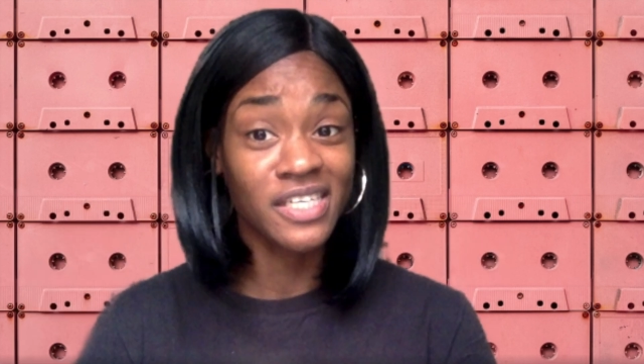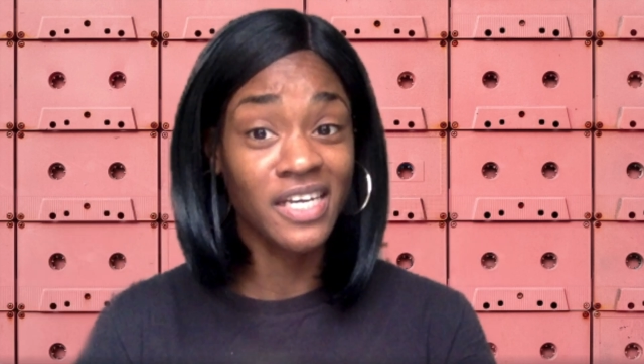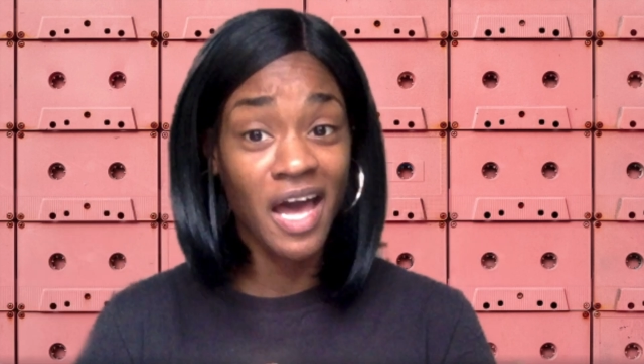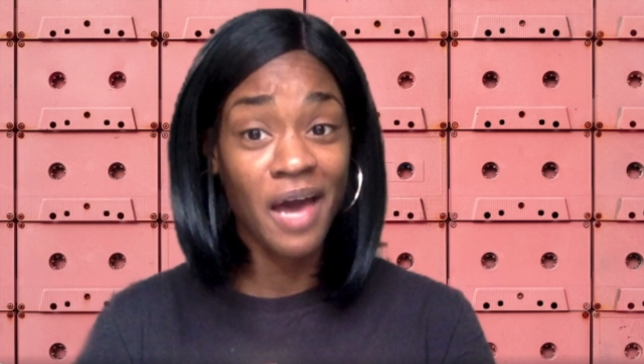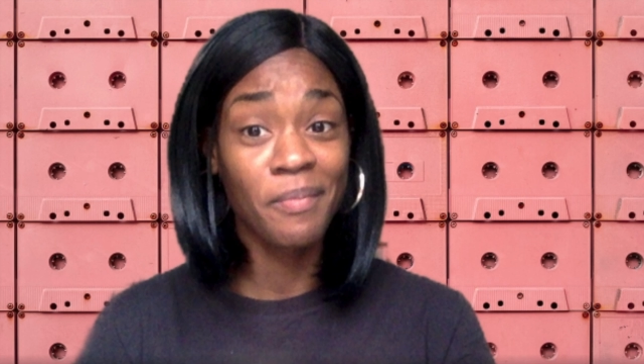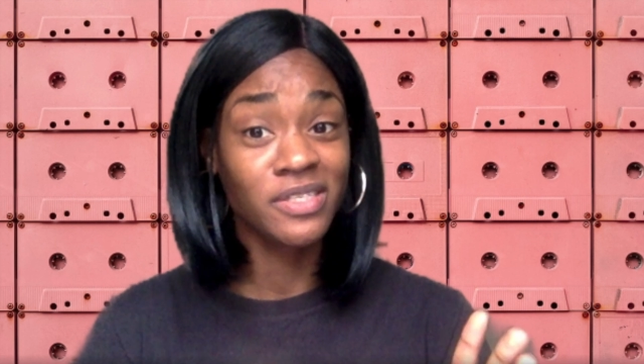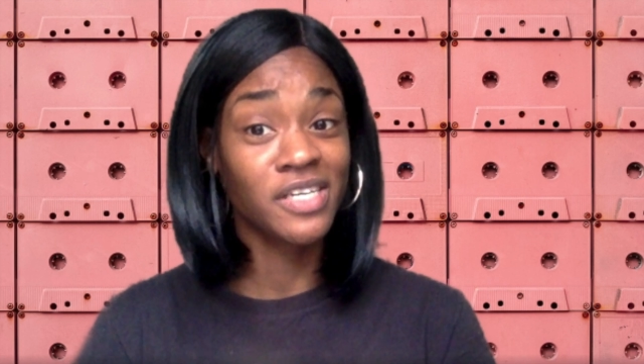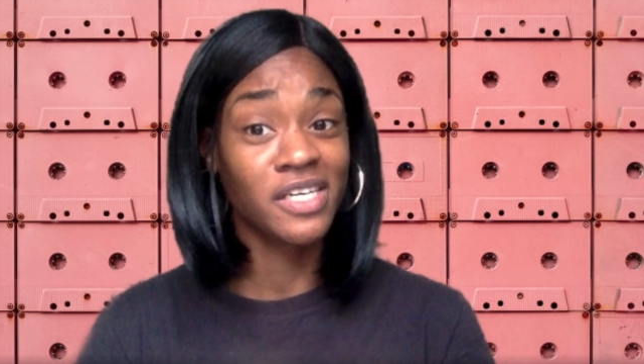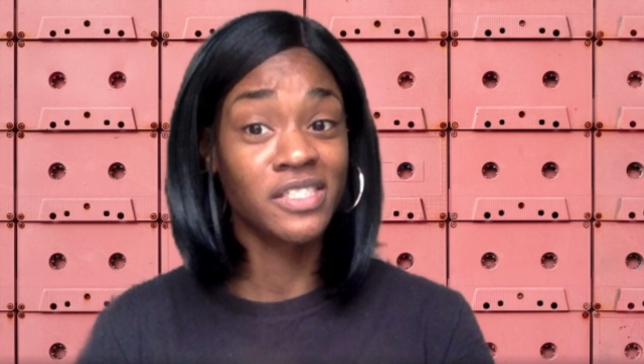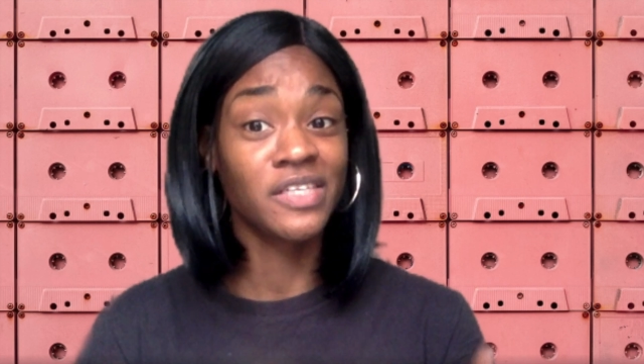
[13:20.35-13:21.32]
any comment
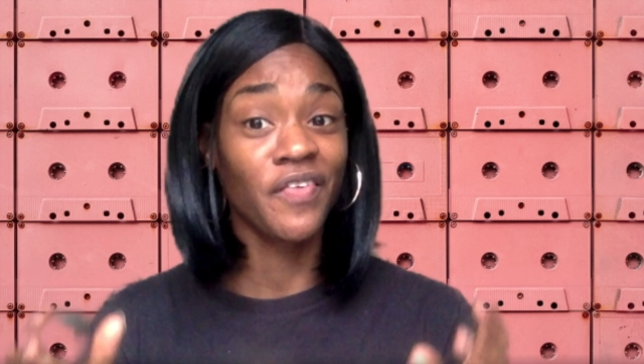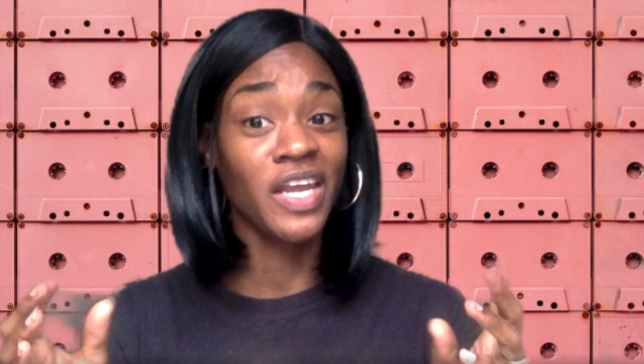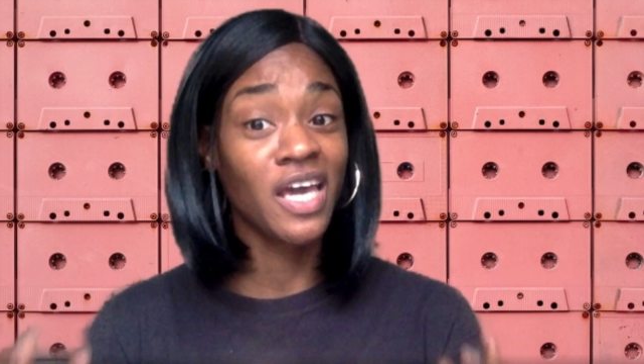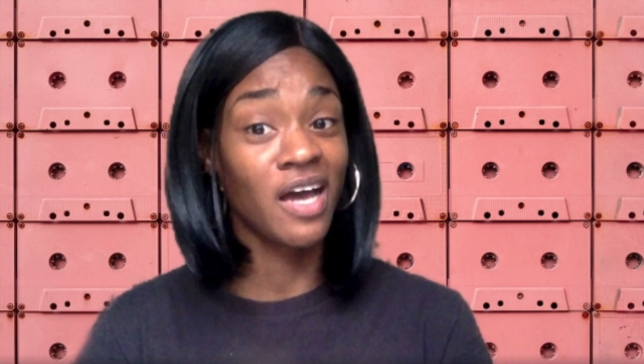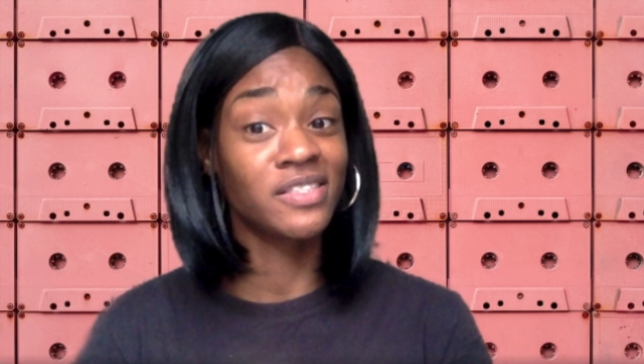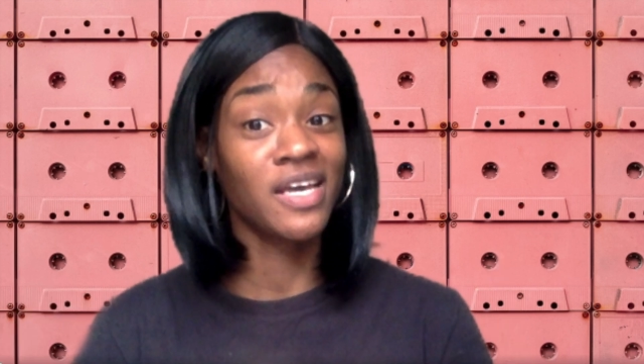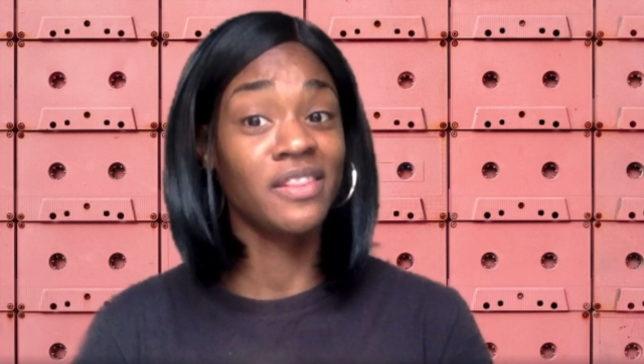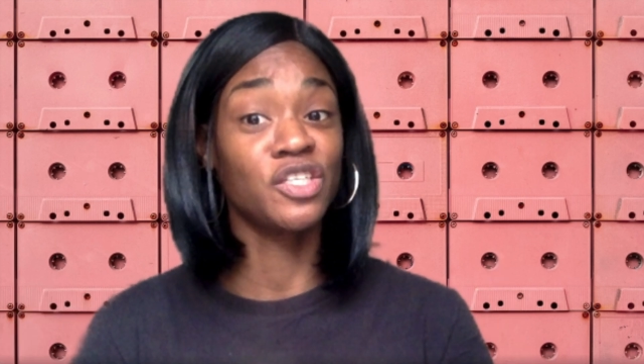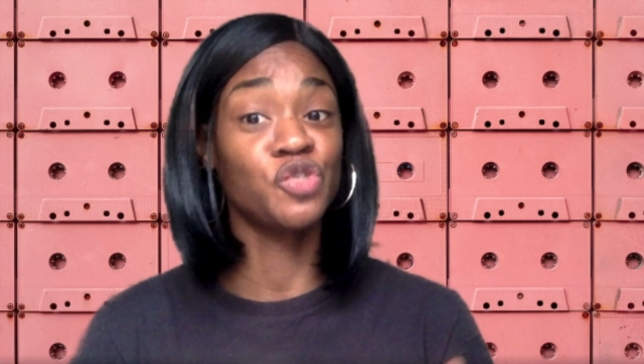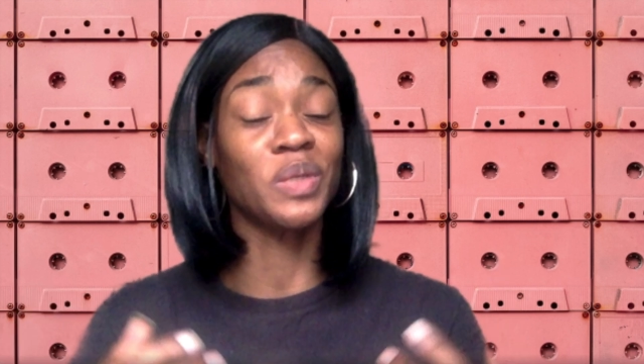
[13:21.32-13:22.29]
suggestions of any content
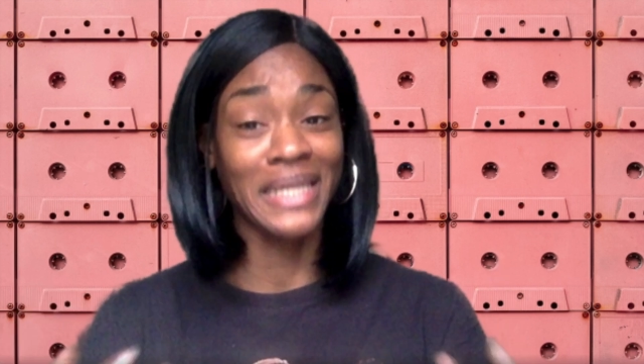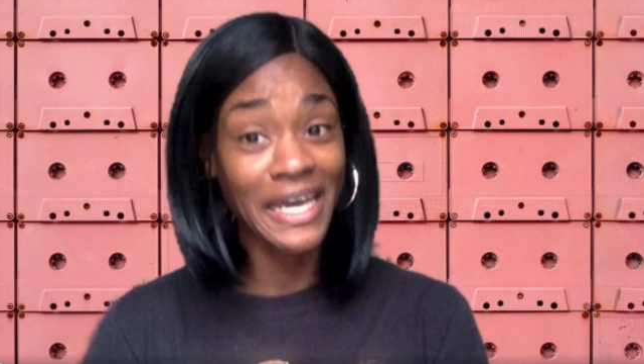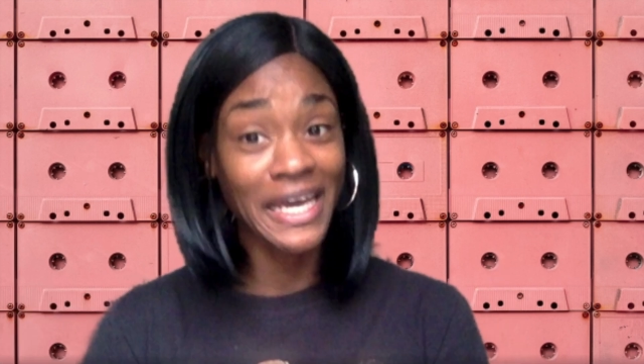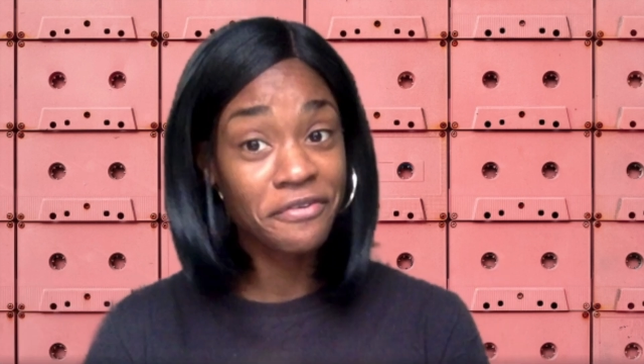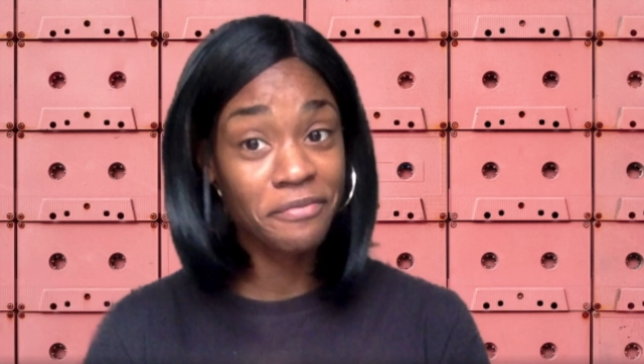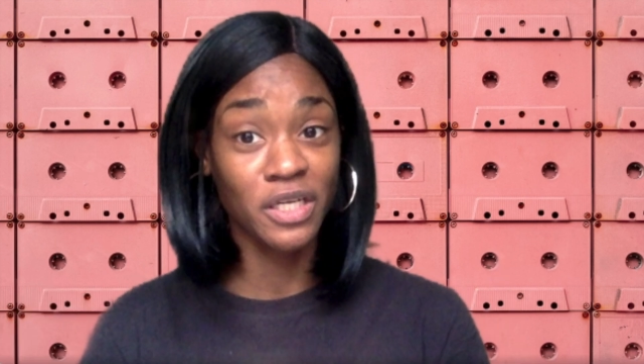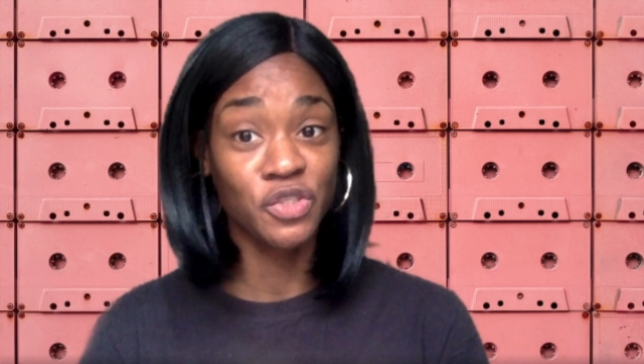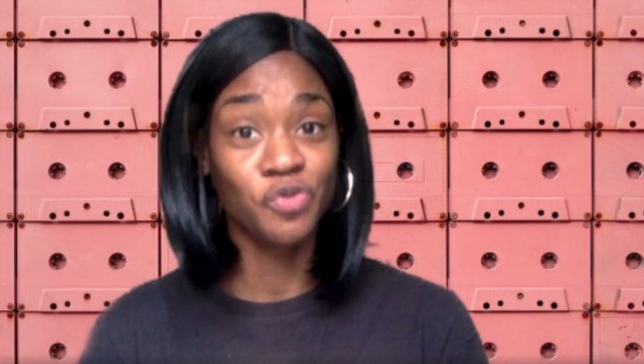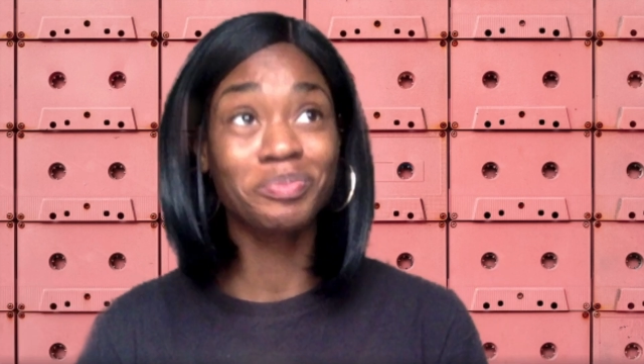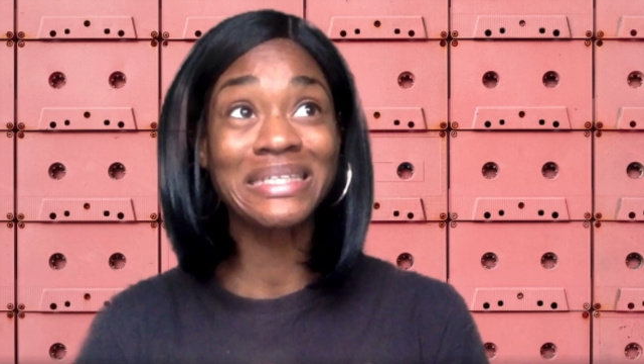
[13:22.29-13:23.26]
that you would like for me to
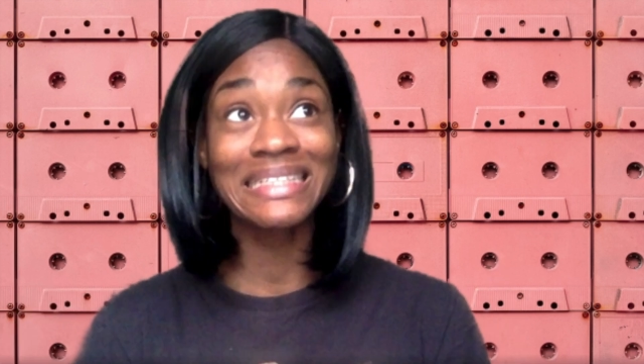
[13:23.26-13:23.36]
do,